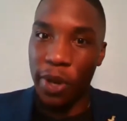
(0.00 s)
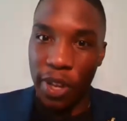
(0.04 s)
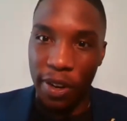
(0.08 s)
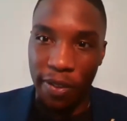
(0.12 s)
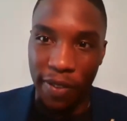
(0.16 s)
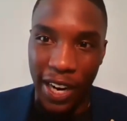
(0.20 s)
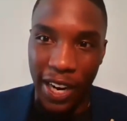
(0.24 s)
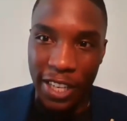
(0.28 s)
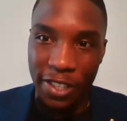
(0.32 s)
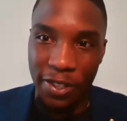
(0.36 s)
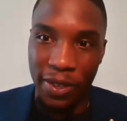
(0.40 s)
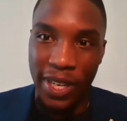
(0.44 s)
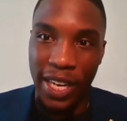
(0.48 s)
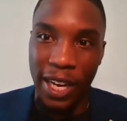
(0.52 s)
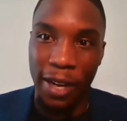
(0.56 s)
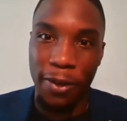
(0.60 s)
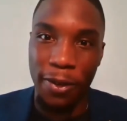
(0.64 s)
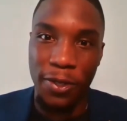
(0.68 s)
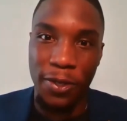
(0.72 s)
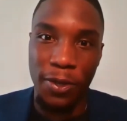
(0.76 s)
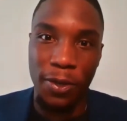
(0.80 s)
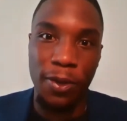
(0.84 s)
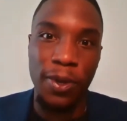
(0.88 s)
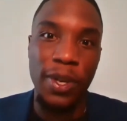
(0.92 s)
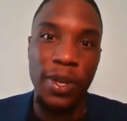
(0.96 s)
advisory
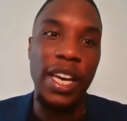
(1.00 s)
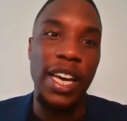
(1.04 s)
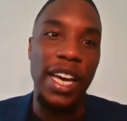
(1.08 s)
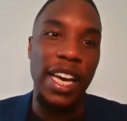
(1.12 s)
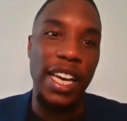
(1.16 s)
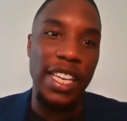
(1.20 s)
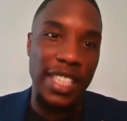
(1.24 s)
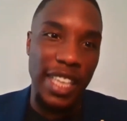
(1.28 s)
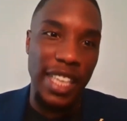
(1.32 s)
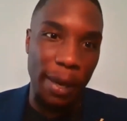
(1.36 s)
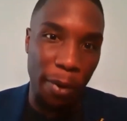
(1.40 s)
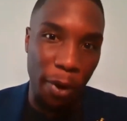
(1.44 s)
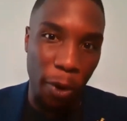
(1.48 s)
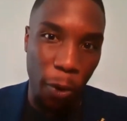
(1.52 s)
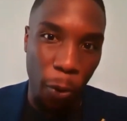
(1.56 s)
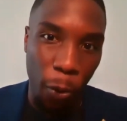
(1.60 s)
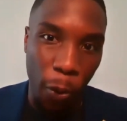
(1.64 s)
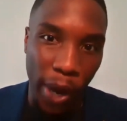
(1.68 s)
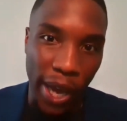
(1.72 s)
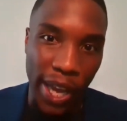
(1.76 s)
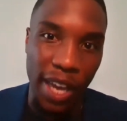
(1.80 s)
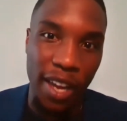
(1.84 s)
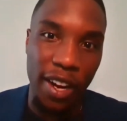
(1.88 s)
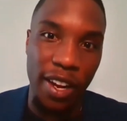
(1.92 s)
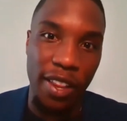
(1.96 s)
council is able to
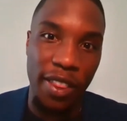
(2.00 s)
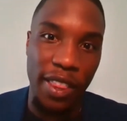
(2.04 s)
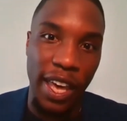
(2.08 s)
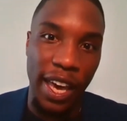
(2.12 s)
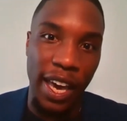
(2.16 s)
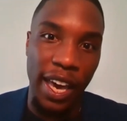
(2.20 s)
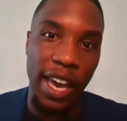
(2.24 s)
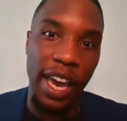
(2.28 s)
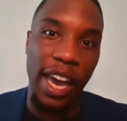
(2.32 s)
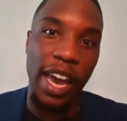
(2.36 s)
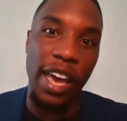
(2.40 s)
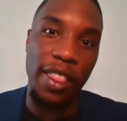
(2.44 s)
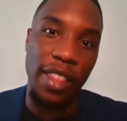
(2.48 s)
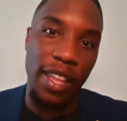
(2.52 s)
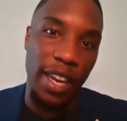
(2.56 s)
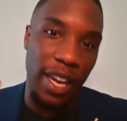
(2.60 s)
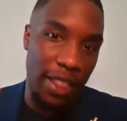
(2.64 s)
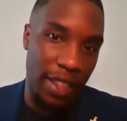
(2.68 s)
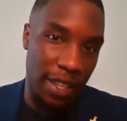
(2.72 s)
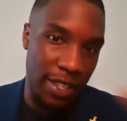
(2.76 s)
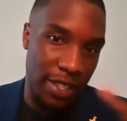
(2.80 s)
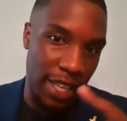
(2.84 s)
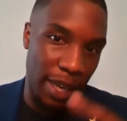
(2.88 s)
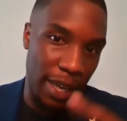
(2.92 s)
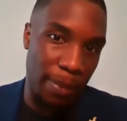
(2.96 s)
weigh in on that. And then at
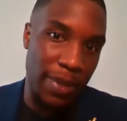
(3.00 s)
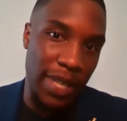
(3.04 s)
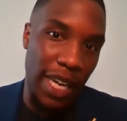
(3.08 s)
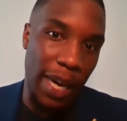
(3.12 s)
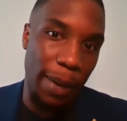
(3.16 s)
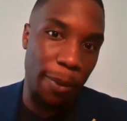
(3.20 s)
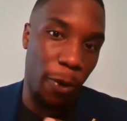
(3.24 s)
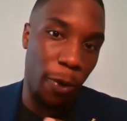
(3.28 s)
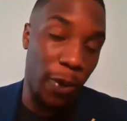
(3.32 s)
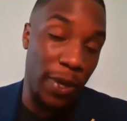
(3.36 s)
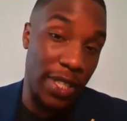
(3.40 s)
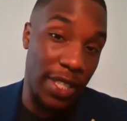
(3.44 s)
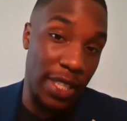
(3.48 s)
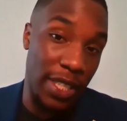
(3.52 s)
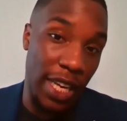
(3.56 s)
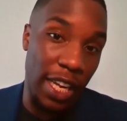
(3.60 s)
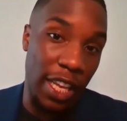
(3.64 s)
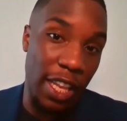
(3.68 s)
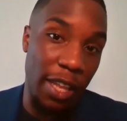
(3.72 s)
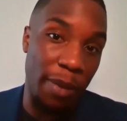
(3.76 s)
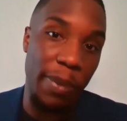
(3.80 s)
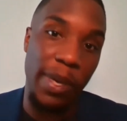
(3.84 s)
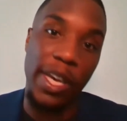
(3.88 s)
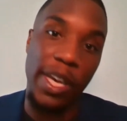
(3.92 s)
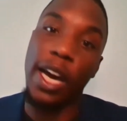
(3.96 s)
the same time,
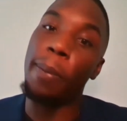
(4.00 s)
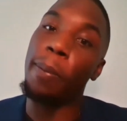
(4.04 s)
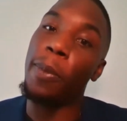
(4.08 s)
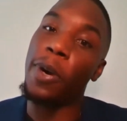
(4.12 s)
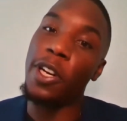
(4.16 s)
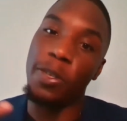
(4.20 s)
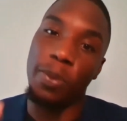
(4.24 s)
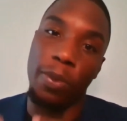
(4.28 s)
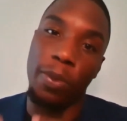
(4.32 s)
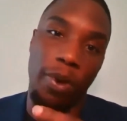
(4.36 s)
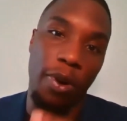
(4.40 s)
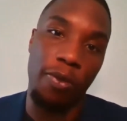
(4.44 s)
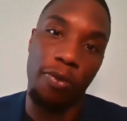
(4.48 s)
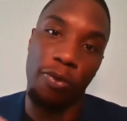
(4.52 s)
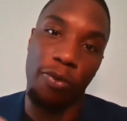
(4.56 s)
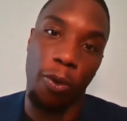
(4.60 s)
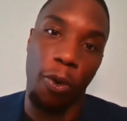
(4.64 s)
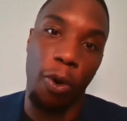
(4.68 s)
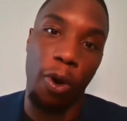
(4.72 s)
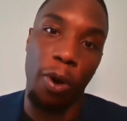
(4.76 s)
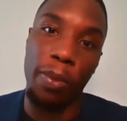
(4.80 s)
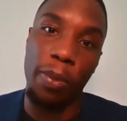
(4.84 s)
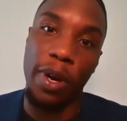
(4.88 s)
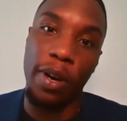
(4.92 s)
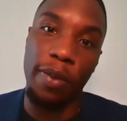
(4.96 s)
coincidentally, become much more
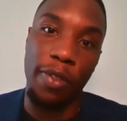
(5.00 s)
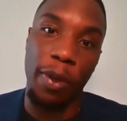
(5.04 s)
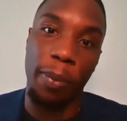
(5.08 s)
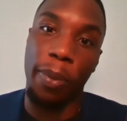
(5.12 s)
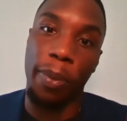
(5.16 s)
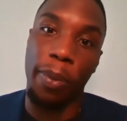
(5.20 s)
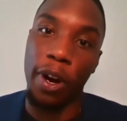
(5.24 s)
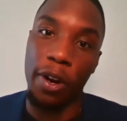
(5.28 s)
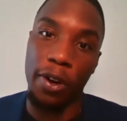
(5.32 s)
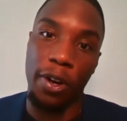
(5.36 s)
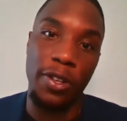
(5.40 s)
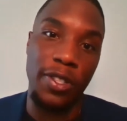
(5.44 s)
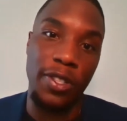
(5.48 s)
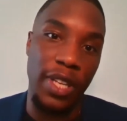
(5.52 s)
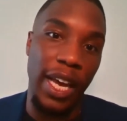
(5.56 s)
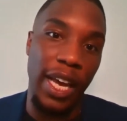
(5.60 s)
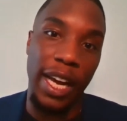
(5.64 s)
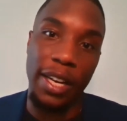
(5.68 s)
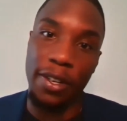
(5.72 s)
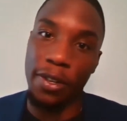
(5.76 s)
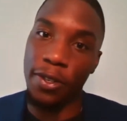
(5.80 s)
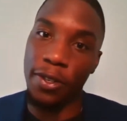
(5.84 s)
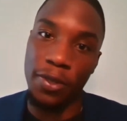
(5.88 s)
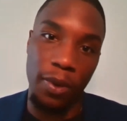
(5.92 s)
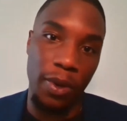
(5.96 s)
informed of the partners and
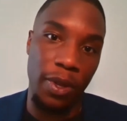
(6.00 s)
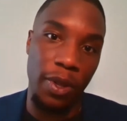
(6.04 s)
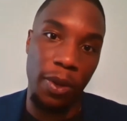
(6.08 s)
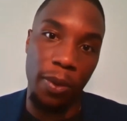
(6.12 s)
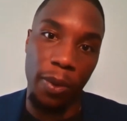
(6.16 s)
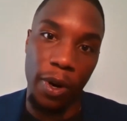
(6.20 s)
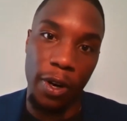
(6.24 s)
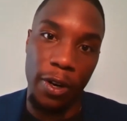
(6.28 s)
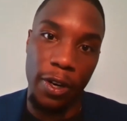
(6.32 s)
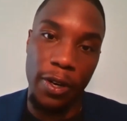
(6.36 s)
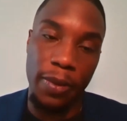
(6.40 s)
actors doing the work.